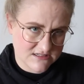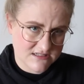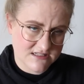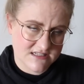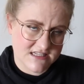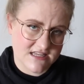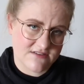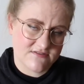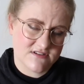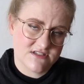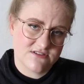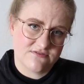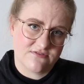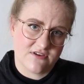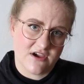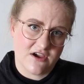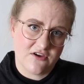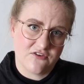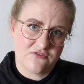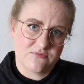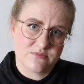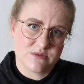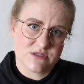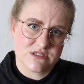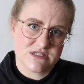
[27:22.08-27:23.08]

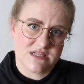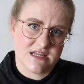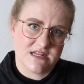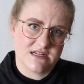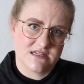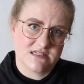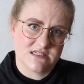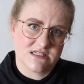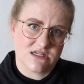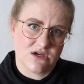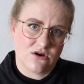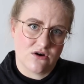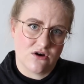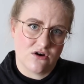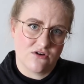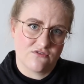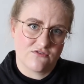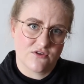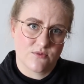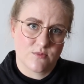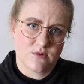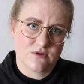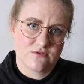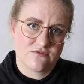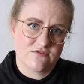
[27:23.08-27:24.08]
75% of
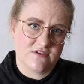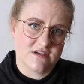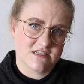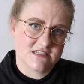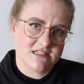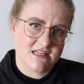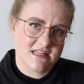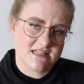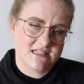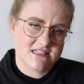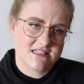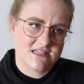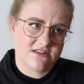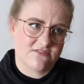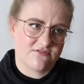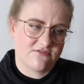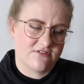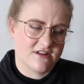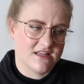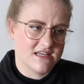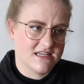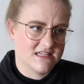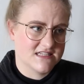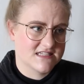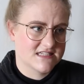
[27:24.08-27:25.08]
a blue-faced Leicester
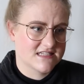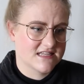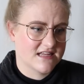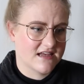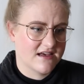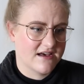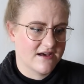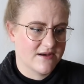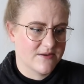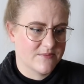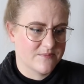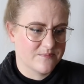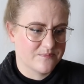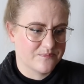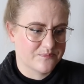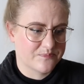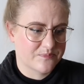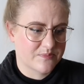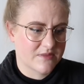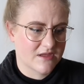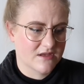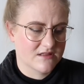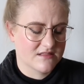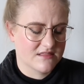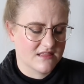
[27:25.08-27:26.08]
fleece
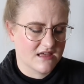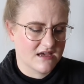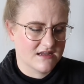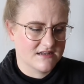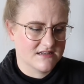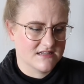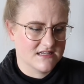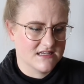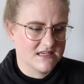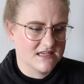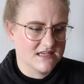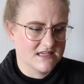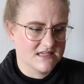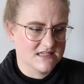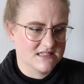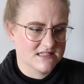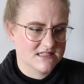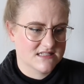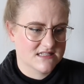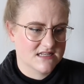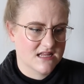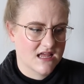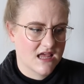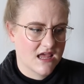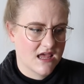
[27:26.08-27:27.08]
that
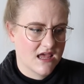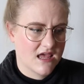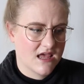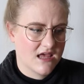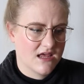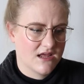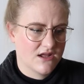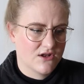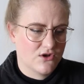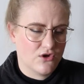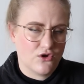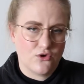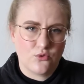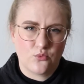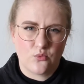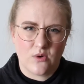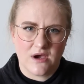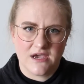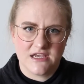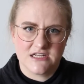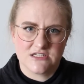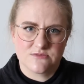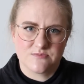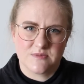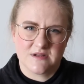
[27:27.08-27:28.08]
is not
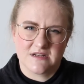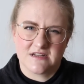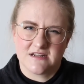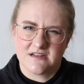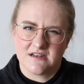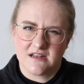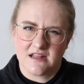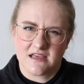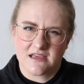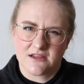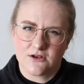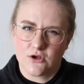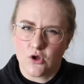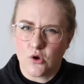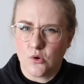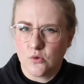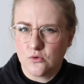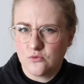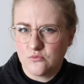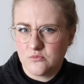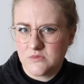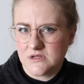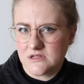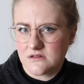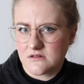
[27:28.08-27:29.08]
white, but in like an
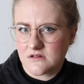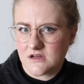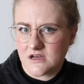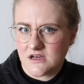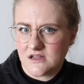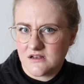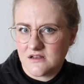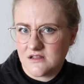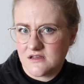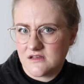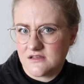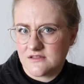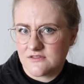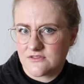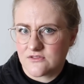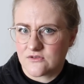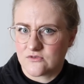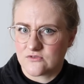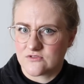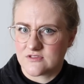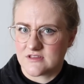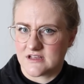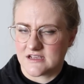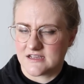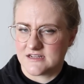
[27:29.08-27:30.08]
oatmeal color. So
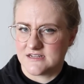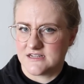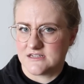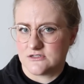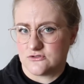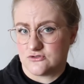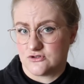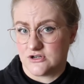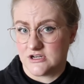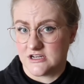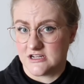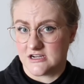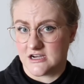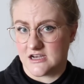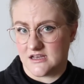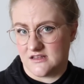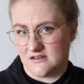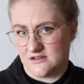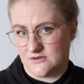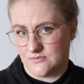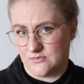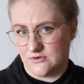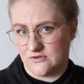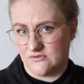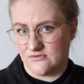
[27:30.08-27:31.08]
it's like a naturally
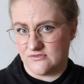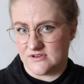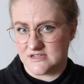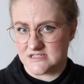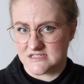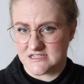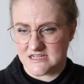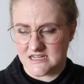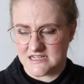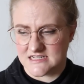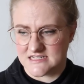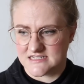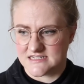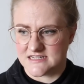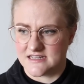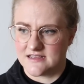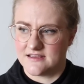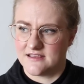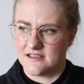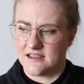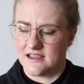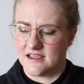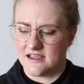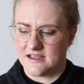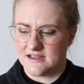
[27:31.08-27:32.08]
colored blue-faced
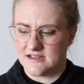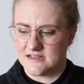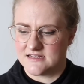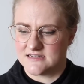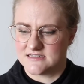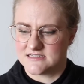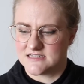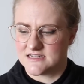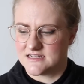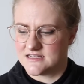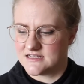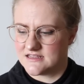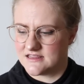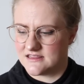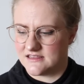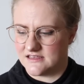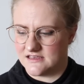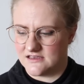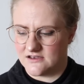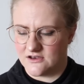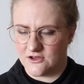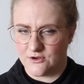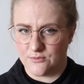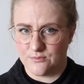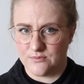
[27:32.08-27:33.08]
Leicester and
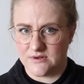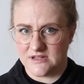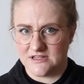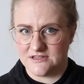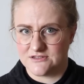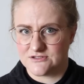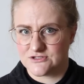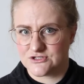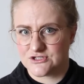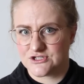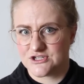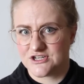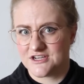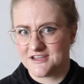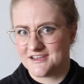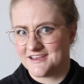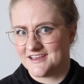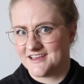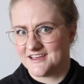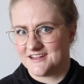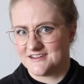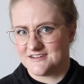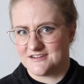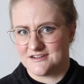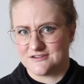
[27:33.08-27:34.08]
the unbleached
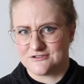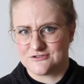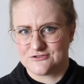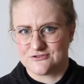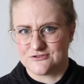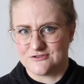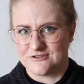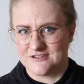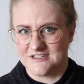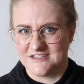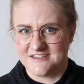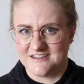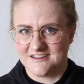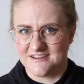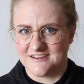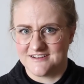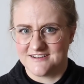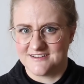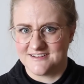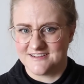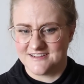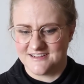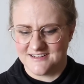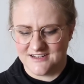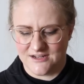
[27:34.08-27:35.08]
natural
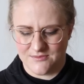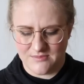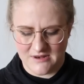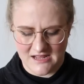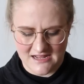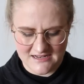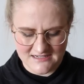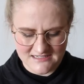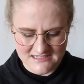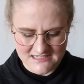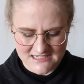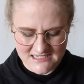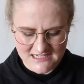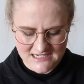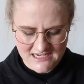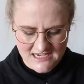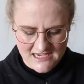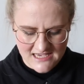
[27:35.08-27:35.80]
linen in a blend,